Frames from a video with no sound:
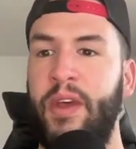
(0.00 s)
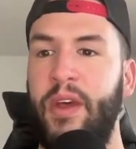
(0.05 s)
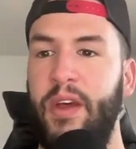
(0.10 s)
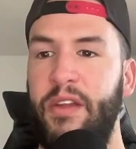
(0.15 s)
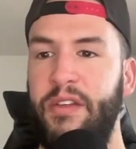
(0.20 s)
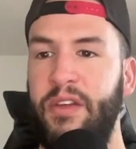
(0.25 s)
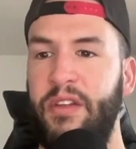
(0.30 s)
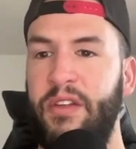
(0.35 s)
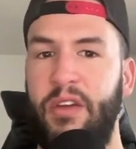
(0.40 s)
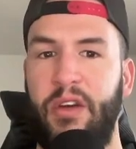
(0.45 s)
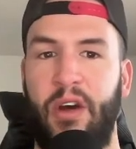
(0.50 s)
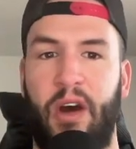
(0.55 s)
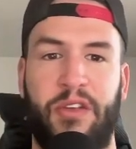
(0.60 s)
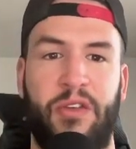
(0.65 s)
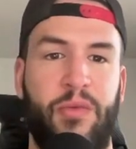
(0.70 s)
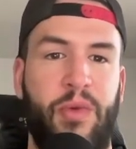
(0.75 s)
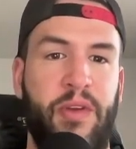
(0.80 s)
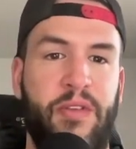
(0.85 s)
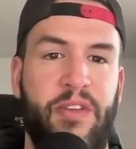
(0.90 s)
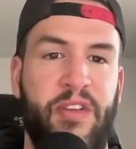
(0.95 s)
As you can see,
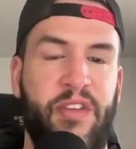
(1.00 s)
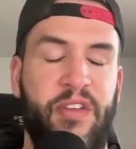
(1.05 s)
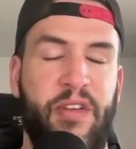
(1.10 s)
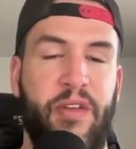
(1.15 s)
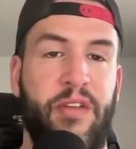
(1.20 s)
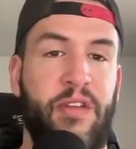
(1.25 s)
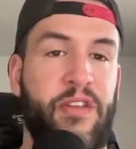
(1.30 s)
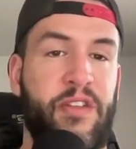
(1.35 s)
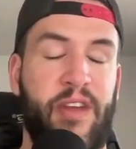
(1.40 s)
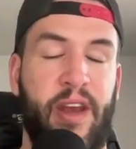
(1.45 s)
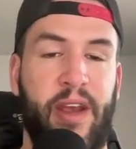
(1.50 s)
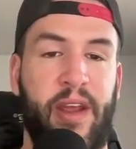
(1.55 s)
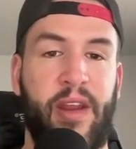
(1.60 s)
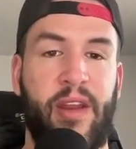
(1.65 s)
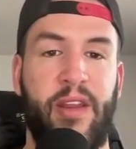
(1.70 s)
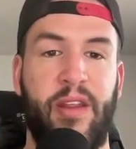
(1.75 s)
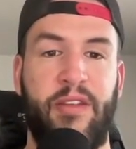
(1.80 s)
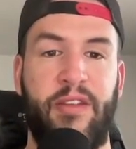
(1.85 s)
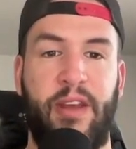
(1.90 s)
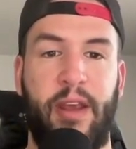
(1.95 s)
Austin Reaves is second in
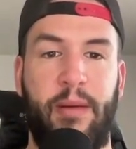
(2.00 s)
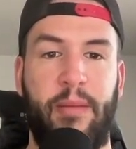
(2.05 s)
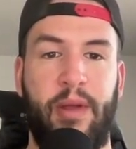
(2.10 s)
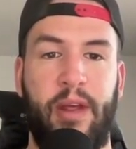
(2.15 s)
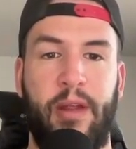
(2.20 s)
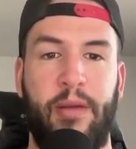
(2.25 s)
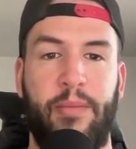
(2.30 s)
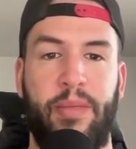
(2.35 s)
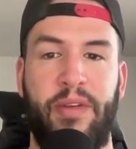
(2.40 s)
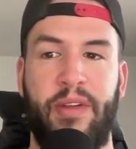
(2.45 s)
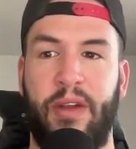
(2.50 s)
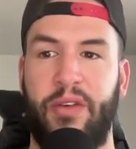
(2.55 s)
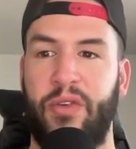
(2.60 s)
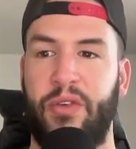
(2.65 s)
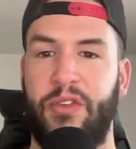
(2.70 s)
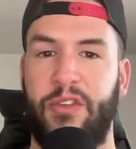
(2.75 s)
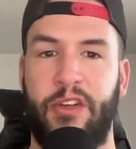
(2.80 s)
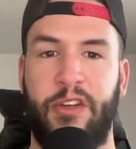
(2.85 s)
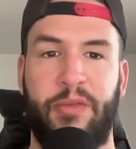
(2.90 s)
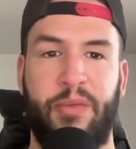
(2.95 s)
the team in potential
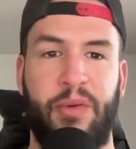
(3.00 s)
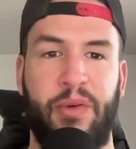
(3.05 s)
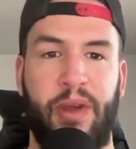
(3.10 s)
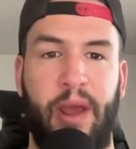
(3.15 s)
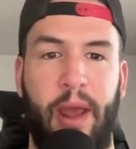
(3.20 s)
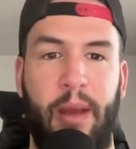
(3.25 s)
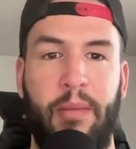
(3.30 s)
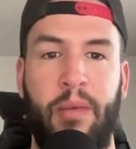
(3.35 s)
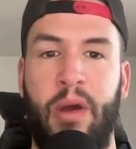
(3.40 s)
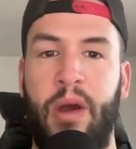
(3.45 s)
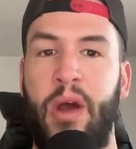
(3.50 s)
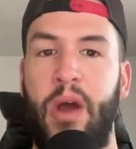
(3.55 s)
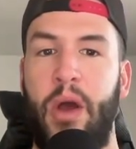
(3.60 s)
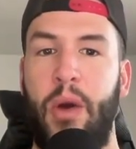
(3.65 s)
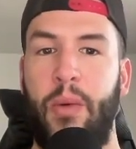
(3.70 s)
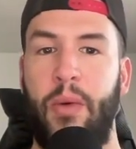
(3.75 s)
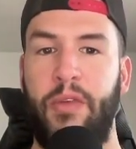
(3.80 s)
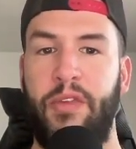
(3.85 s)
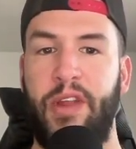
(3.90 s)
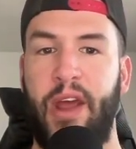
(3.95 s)
assists per game
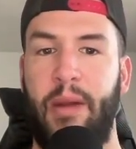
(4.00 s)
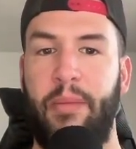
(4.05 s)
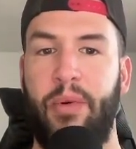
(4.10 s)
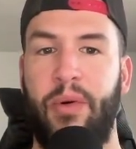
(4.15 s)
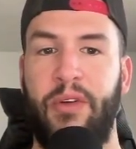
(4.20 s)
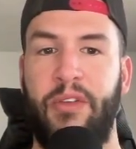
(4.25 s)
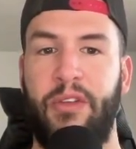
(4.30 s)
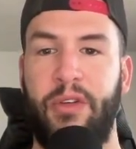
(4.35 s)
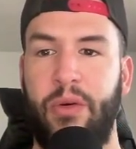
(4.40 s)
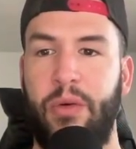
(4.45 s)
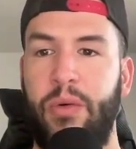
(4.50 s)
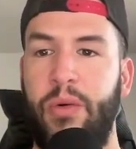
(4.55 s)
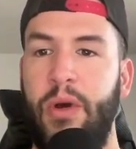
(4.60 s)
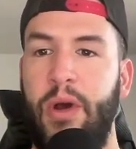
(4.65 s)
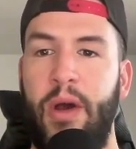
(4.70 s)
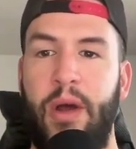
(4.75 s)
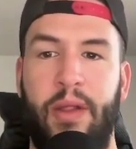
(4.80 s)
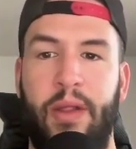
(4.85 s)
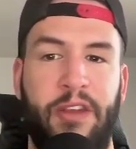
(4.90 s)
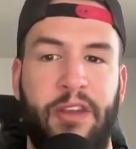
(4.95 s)
with ten point two.
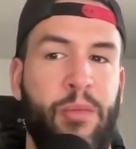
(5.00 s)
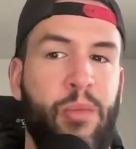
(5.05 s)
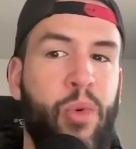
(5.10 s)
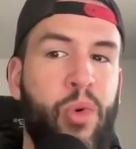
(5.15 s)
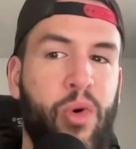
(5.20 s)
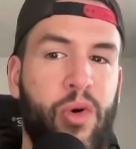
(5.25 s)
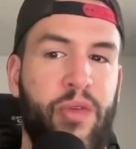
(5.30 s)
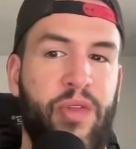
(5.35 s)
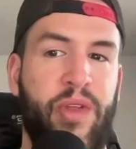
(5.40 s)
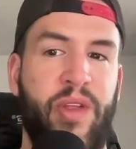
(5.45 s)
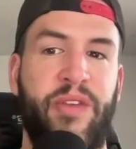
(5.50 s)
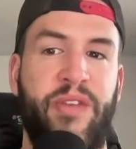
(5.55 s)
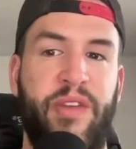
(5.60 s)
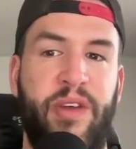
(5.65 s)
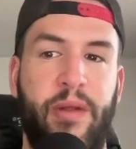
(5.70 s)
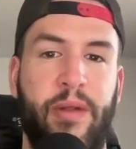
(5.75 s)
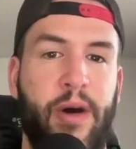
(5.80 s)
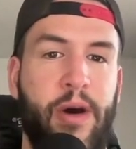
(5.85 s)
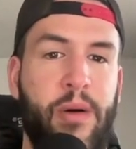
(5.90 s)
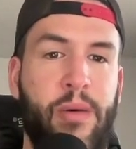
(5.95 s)
That's more than
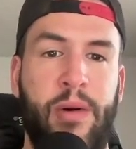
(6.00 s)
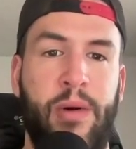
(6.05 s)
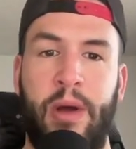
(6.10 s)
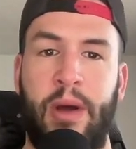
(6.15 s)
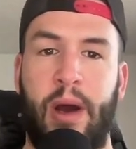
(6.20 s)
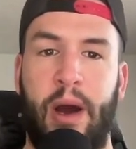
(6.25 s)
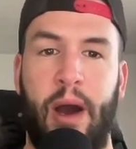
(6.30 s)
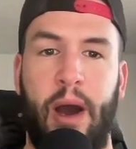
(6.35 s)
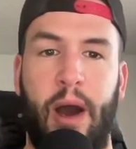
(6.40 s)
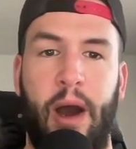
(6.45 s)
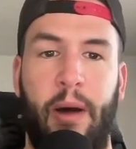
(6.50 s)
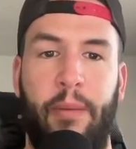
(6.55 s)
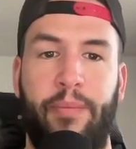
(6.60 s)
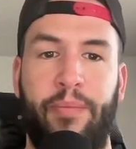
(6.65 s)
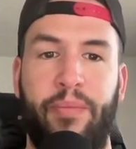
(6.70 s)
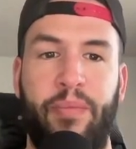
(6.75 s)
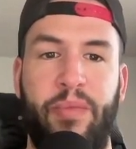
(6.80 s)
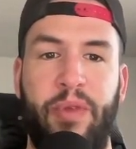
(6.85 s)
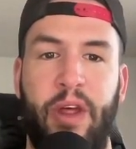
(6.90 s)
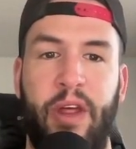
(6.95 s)
D-Lo.
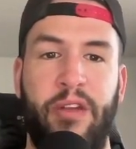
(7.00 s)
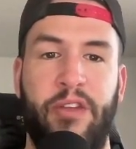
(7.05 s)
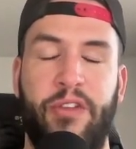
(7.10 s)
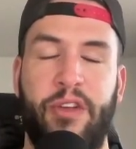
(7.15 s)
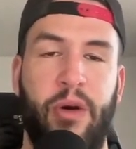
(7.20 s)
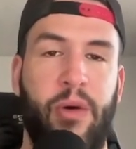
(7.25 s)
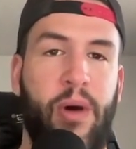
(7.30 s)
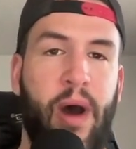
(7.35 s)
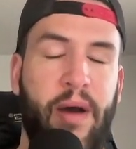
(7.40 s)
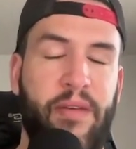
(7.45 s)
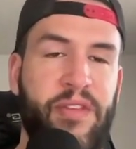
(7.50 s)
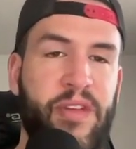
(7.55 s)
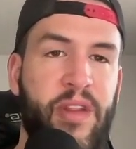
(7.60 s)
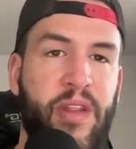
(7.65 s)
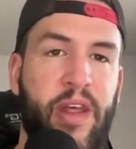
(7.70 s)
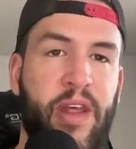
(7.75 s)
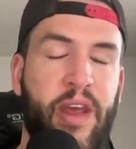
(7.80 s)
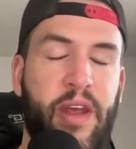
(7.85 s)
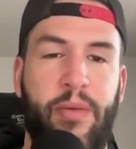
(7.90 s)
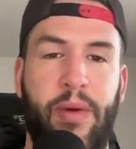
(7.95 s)
Um, and so obviously
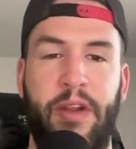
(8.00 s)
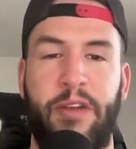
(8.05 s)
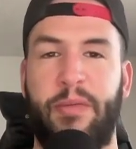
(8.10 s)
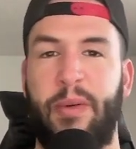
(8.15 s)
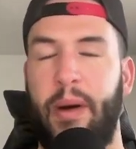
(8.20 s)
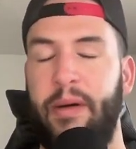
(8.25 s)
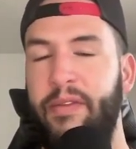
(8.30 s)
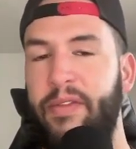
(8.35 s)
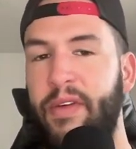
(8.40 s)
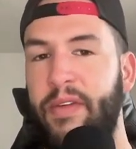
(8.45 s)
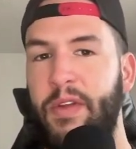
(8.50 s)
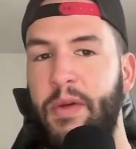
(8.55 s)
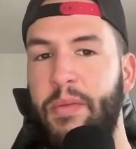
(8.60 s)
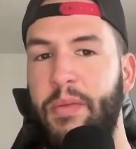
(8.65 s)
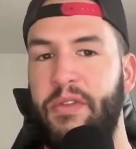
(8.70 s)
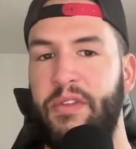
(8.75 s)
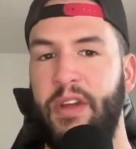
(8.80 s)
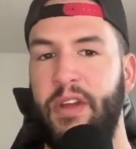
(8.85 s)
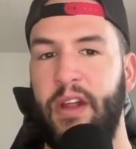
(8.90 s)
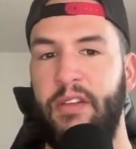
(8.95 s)
the hit rate's about fifty
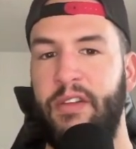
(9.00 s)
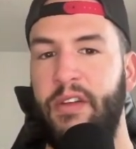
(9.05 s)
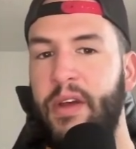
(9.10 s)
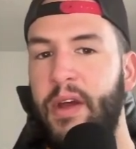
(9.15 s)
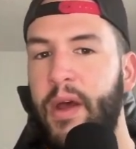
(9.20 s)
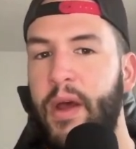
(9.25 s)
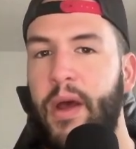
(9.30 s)
percent.